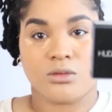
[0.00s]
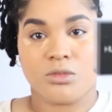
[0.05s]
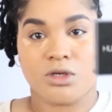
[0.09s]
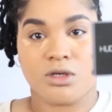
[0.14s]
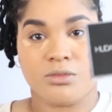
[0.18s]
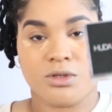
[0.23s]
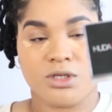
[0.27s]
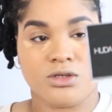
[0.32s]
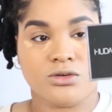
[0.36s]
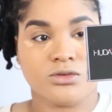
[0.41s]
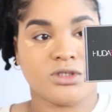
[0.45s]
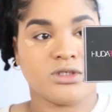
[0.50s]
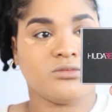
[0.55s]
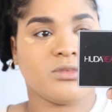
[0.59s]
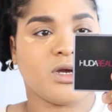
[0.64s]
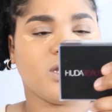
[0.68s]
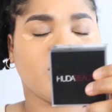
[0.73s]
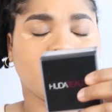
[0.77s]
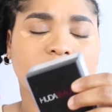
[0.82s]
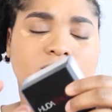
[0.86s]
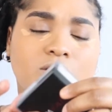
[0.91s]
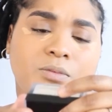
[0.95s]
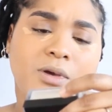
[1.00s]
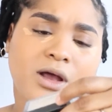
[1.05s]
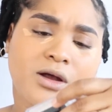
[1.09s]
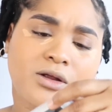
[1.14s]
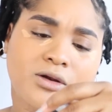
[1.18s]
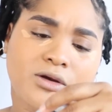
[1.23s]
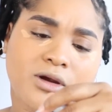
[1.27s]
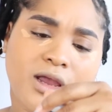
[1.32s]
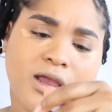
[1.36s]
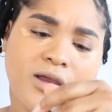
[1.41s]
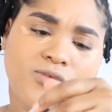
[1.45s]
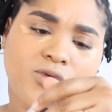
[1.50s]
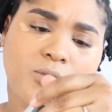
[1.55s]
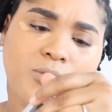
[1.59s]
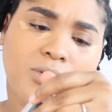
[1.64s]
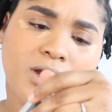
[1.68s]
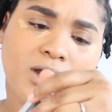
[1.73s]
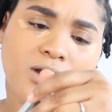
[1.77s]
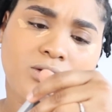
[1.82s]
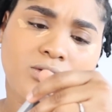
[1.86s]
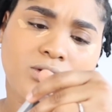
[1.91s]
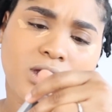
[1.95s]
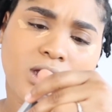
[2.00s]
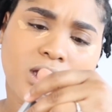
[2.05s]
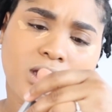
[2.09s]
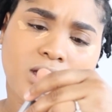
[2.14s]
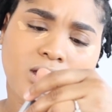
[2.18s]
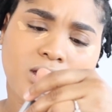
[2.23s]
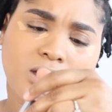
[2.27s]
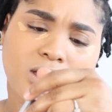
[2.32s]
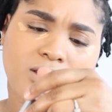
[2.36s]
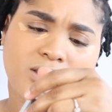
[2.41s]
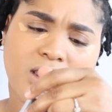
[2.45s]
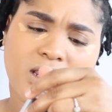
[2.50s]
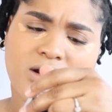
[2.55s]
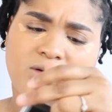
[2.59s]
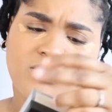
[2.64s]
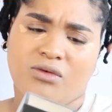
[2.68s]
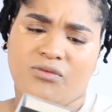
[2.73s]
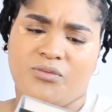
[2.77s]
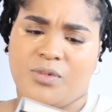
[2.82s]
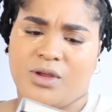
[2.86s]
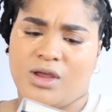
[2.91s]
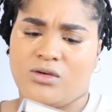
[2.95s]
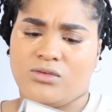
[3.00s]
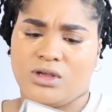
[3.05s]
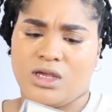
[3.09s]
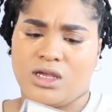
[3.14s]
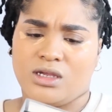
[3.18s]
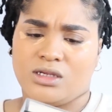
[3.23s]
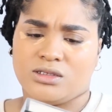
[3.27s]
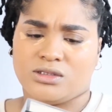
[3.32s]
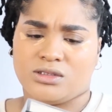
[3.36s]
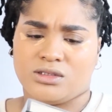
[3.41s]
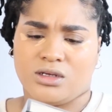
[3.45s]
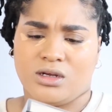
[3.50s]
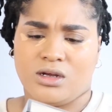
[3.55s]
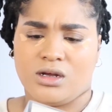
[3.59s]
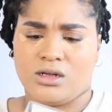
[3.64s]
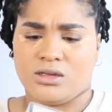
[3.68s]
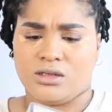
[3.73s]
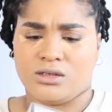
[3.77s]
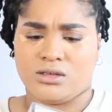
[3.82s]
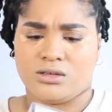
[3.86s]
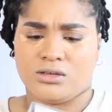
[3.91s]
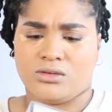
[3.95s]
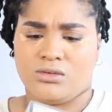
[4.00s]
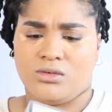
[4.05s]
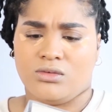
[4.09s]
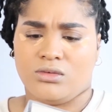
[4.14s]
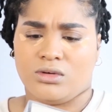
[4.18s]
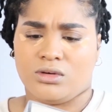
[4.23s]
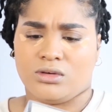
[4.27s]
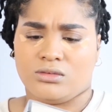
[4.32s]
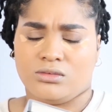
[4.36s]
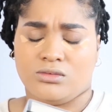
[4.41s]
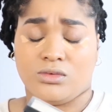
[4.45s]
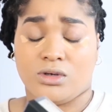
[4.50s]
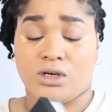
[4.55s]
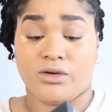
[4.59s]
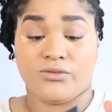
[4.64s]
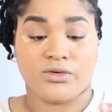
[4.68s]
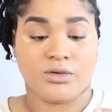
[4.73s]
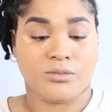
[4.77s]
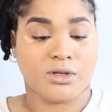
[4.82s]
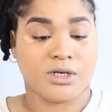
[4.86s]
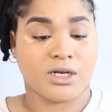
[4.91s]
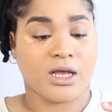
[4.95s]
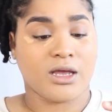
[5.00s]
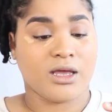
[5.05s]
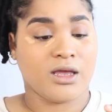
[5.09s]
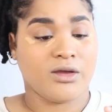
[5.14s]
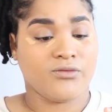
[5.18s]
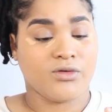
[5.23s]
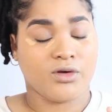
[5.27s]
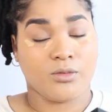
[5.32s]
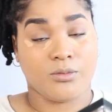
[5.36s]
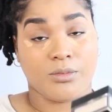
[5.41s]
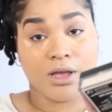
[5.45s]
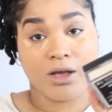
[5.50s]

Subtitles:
I'm gonna be using my Huda powder. I have the Pound Cake. I don't know if Pound Cake is the color or whatever, but I have her